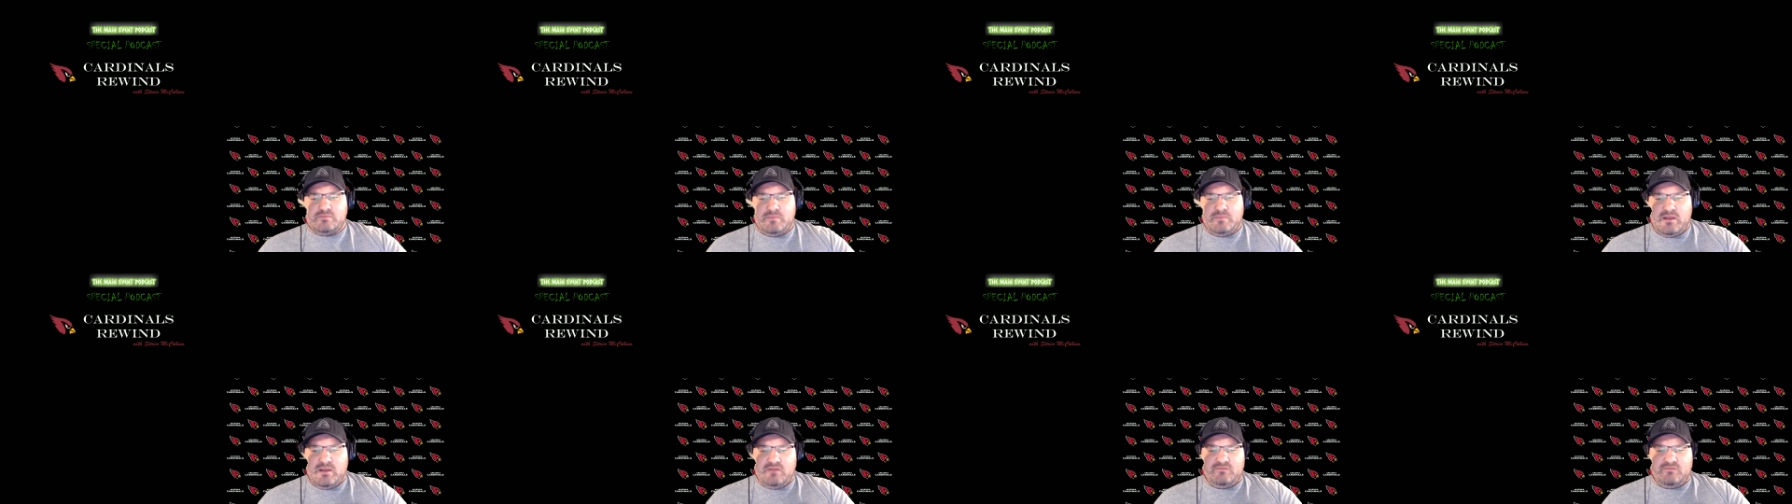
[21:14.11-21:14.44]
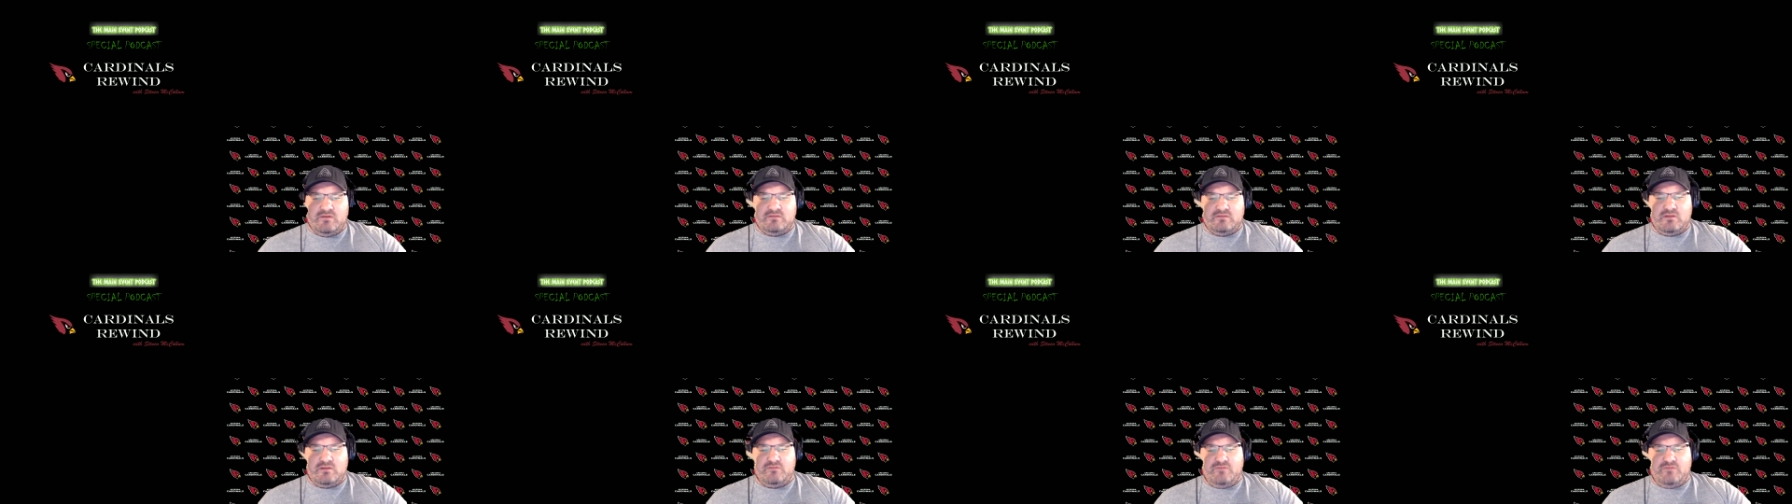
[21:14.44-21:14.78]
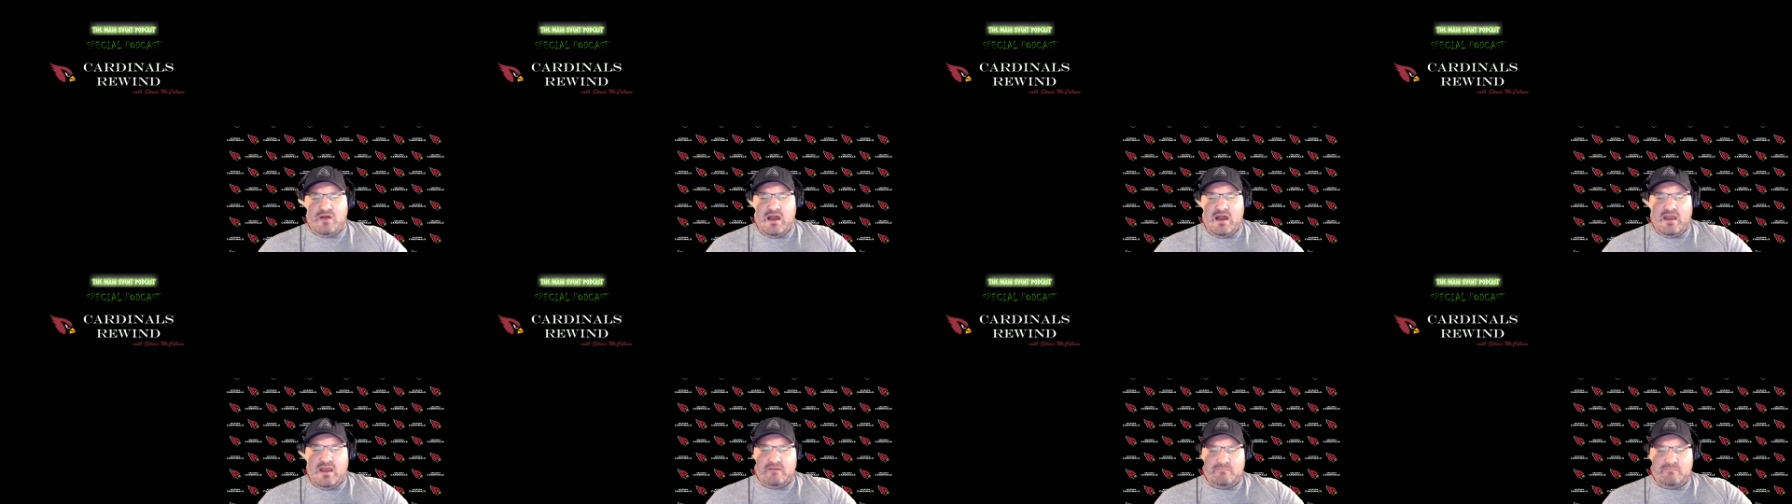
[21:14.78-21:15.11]
minute
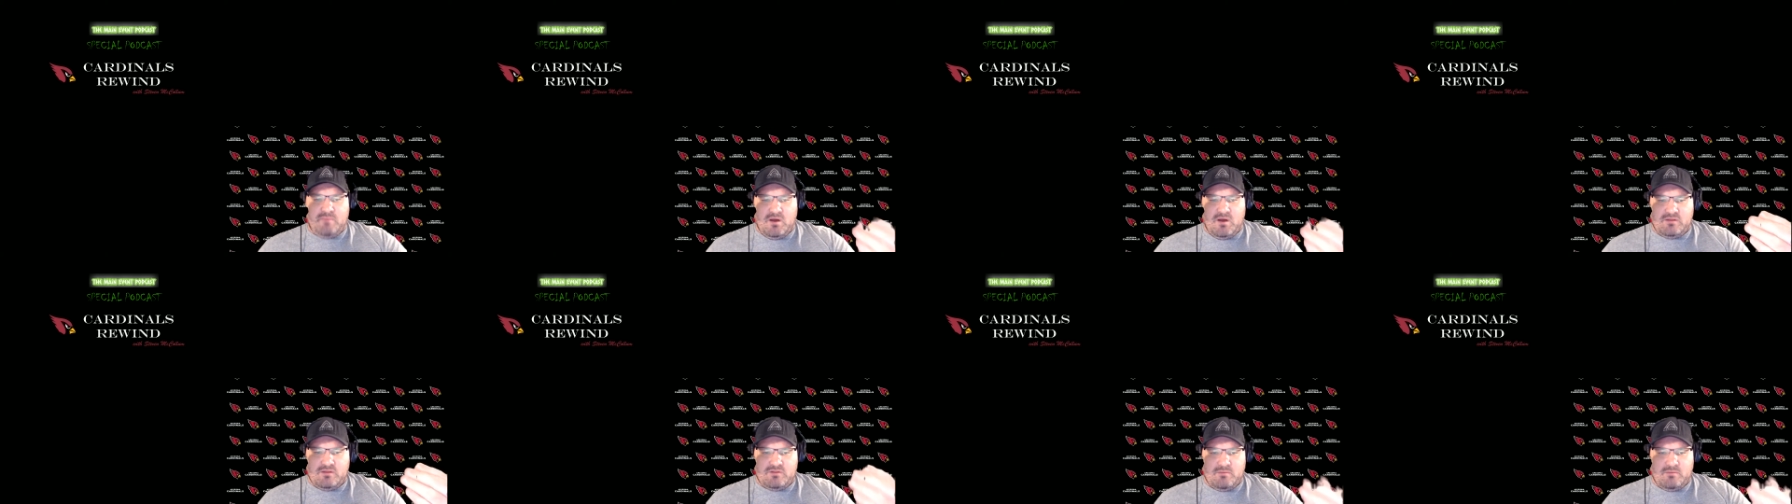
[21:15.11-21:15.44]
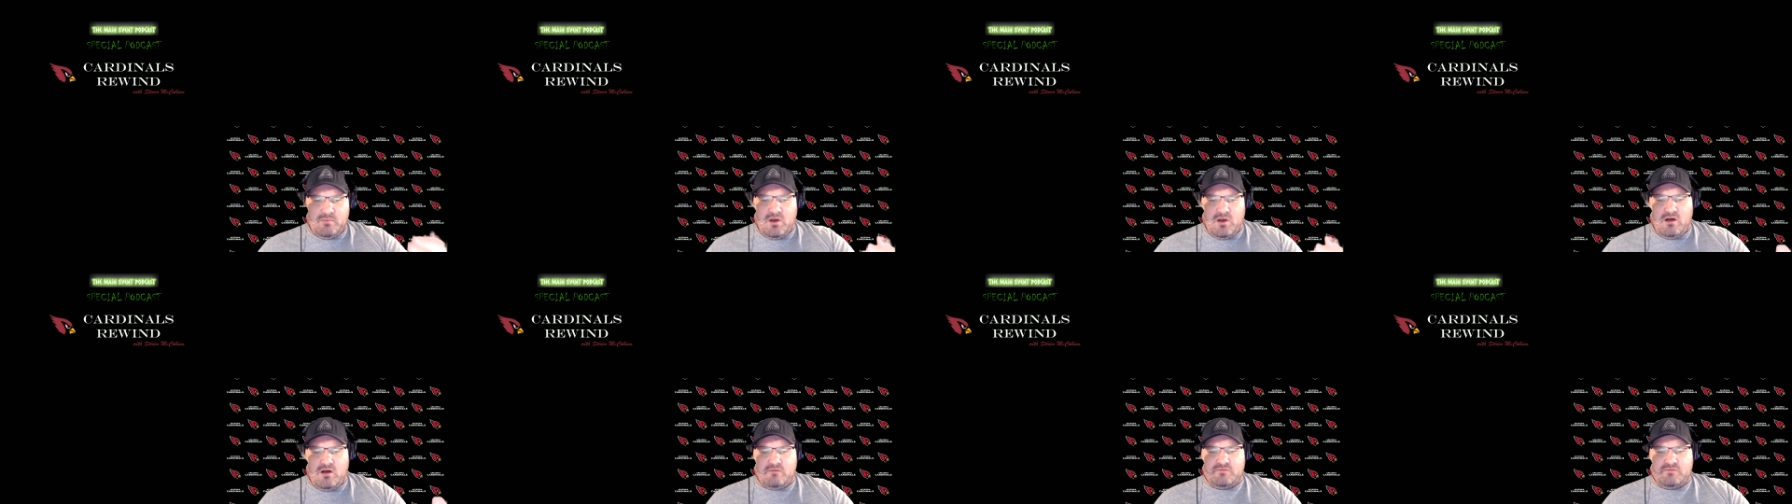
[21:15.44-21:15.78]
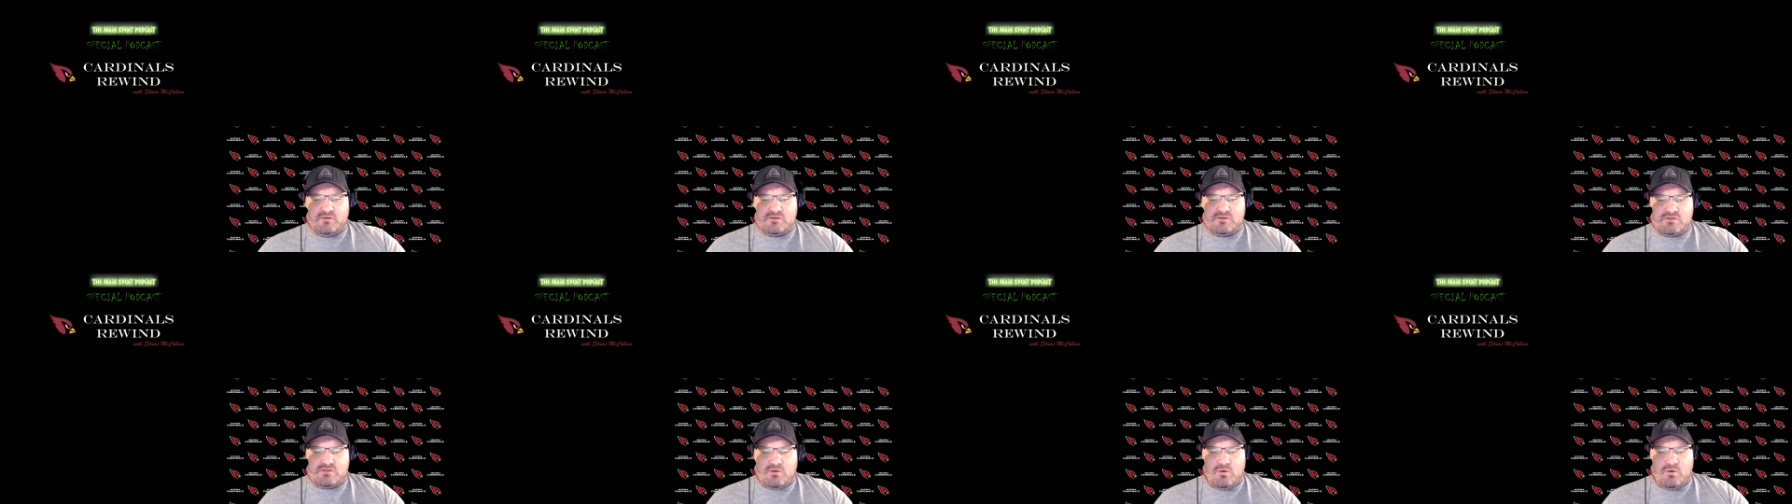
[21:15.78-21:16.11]
fifty-five, punt the ball,
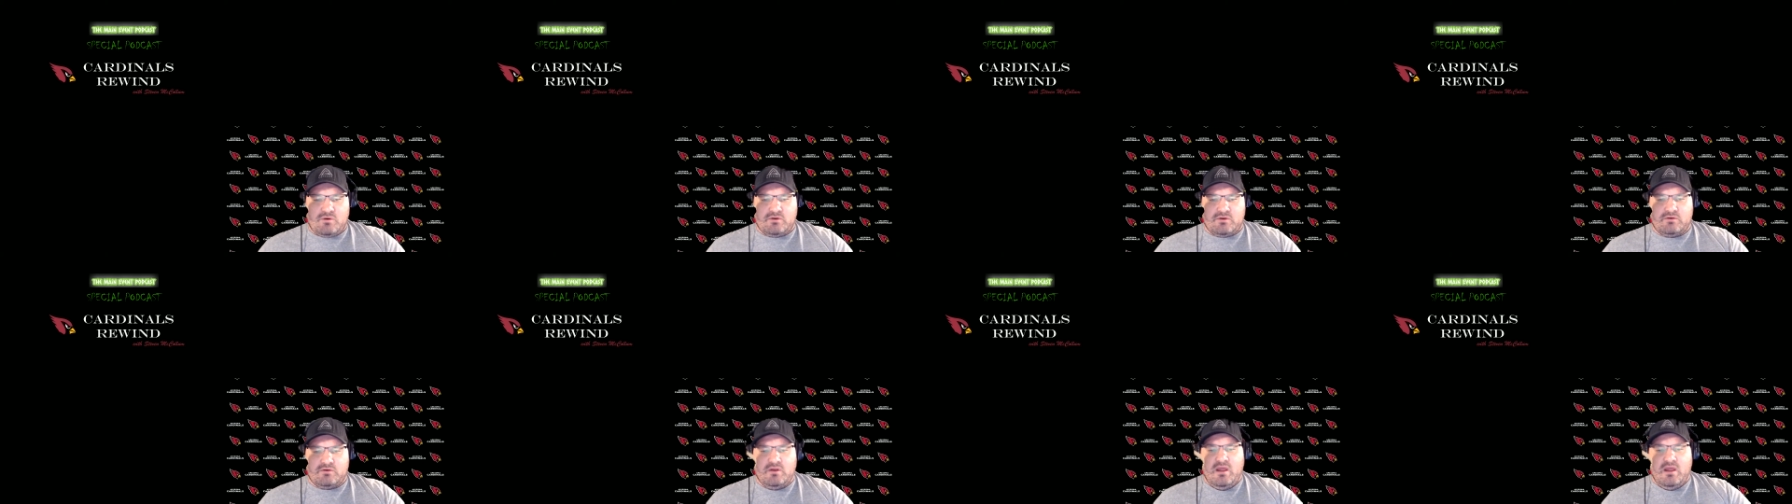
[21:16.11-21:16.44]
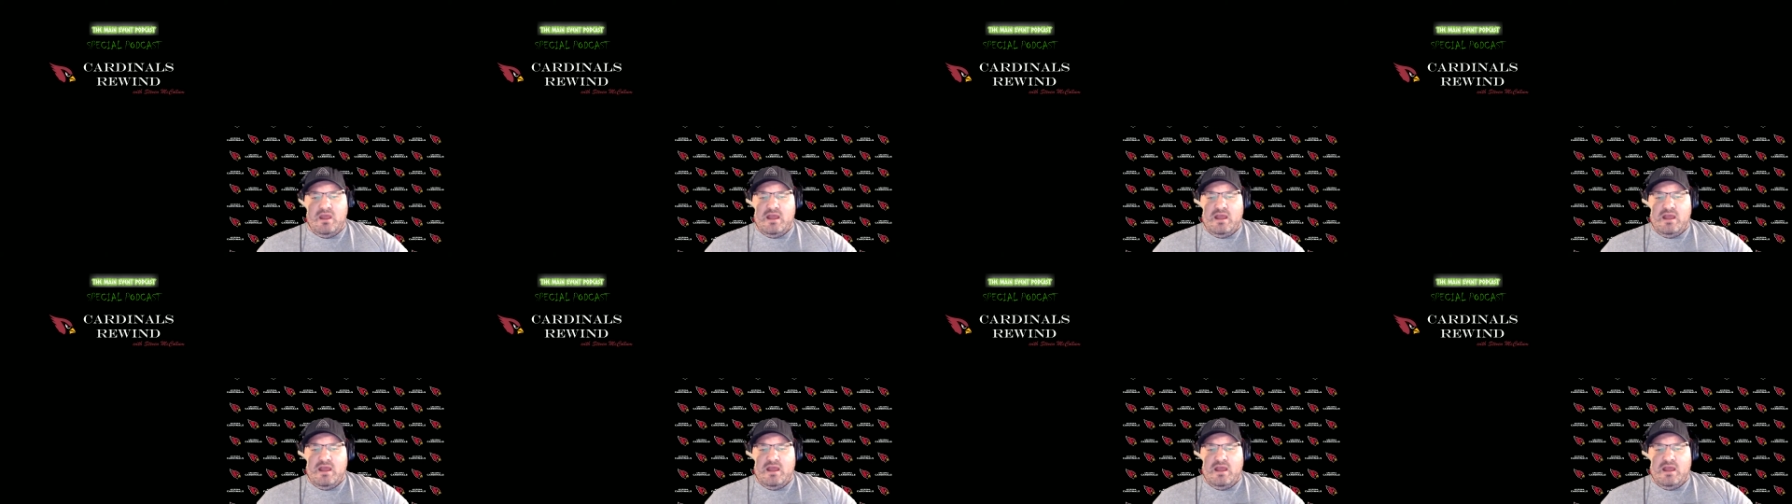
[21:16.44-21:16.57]
first quarter.